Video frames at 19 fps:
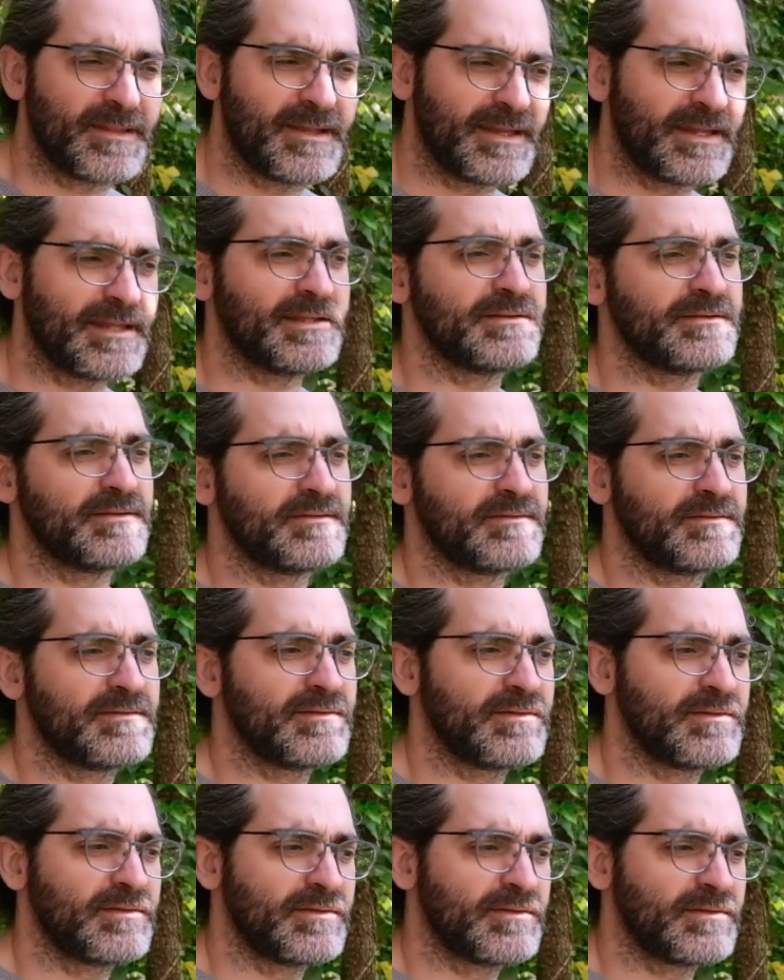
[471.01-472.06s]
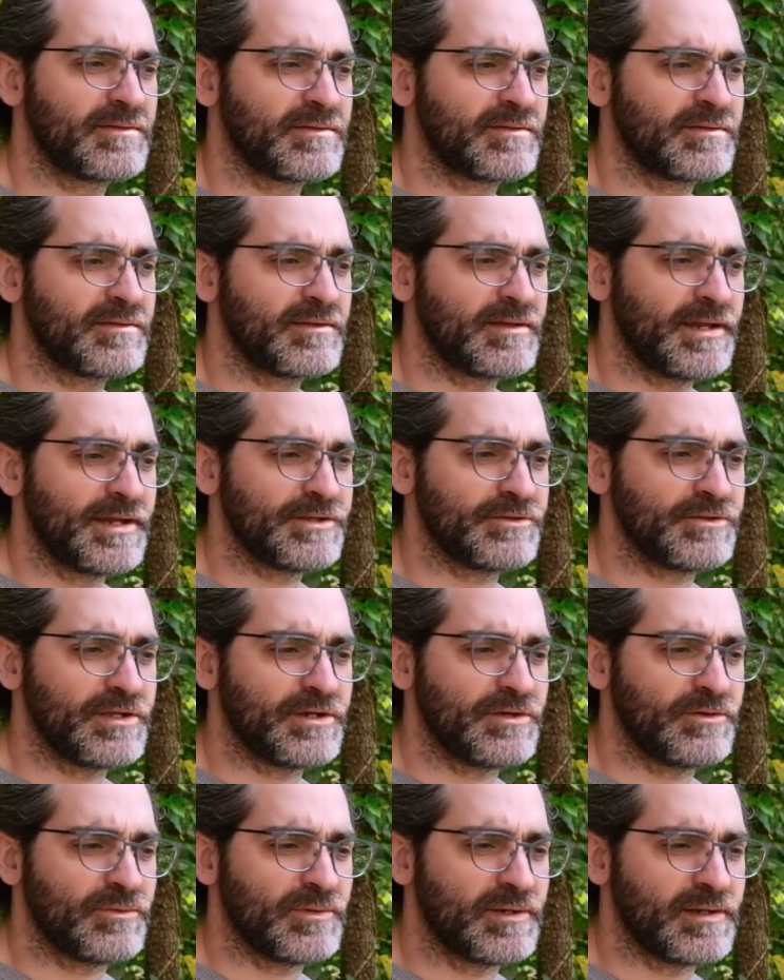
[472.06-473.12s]
and I don't
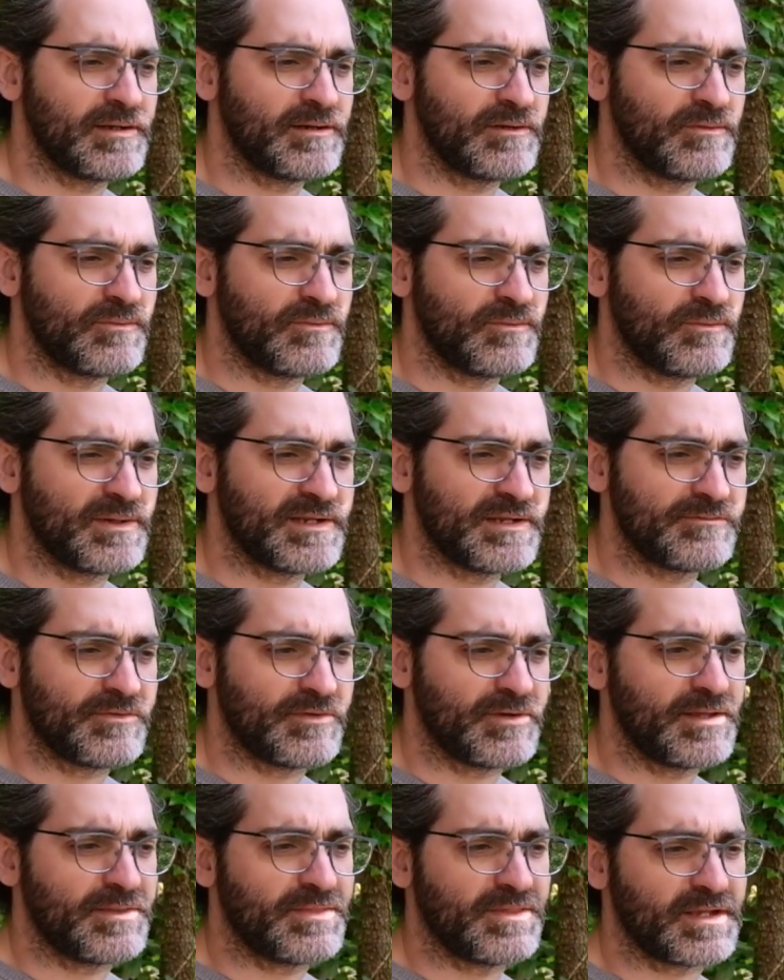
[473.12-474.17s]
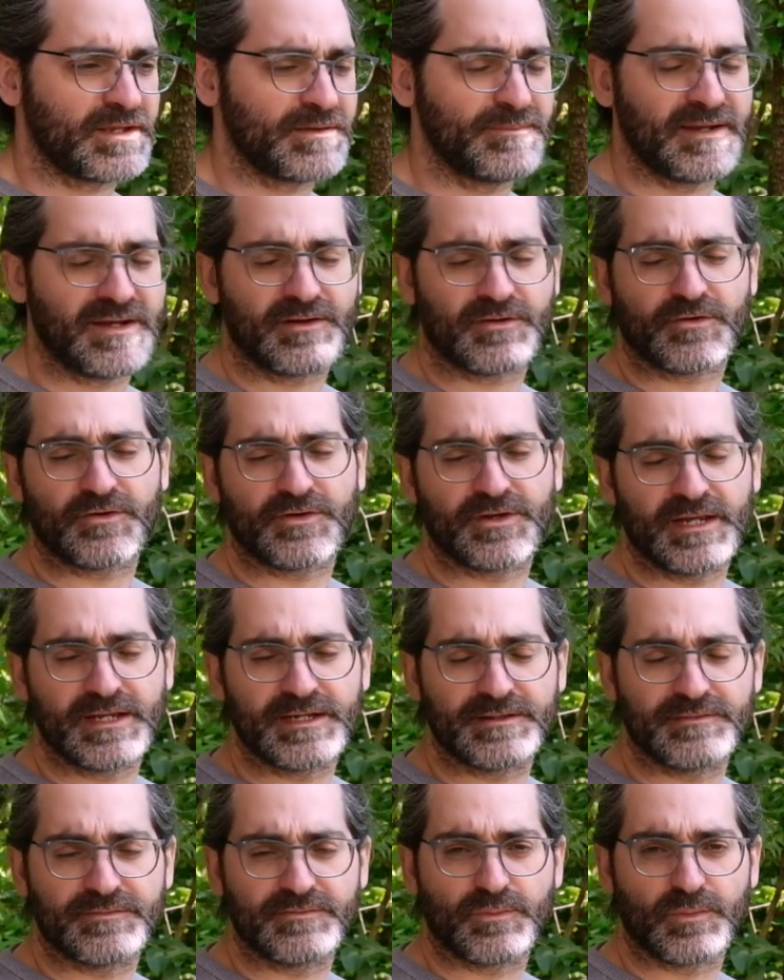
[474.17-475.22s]
know, whenever I think about
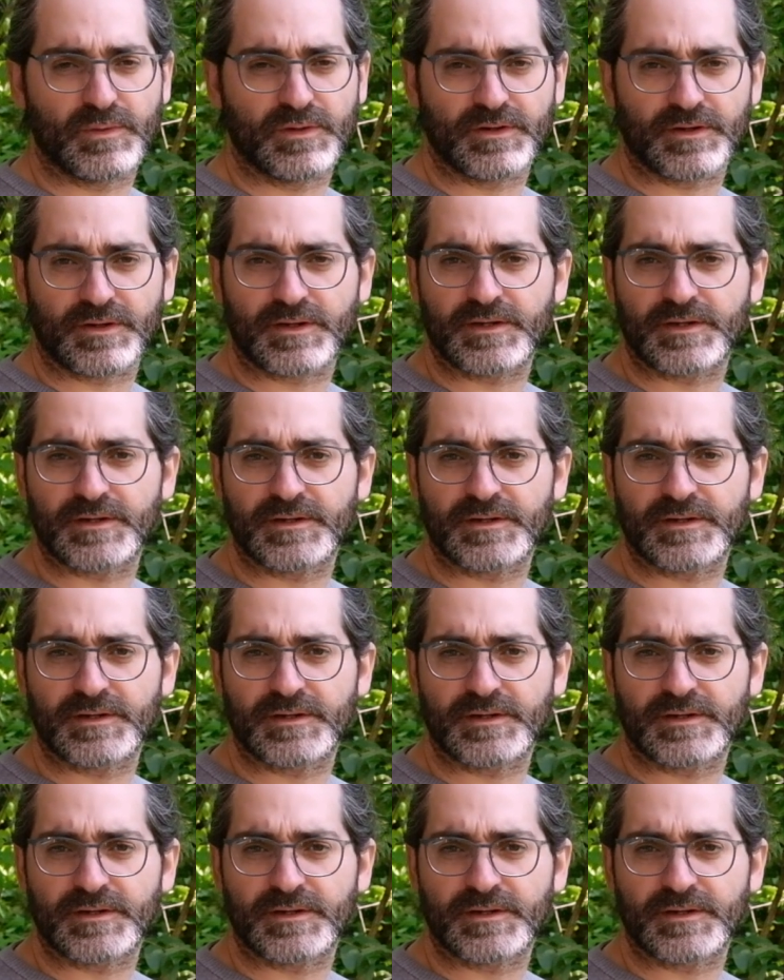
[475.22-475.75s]
creative work,